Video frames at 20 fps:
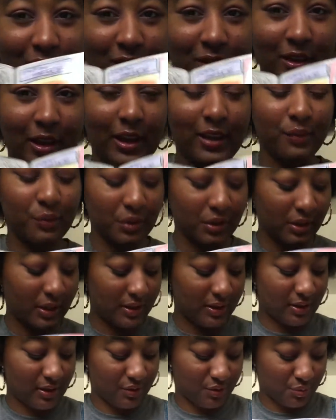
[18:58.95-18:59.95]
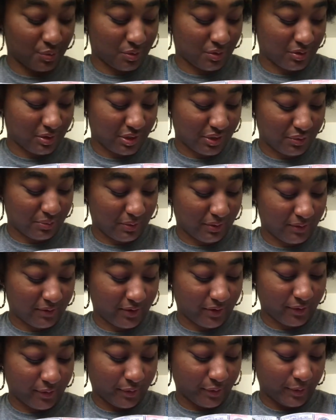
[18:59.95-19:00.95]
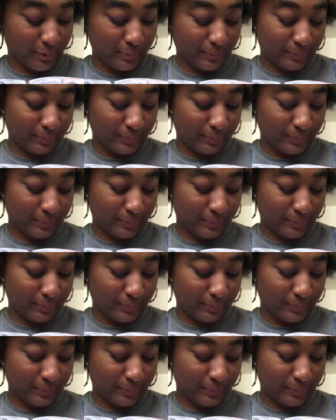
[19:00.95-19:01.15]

I really like this one. This is my favorite.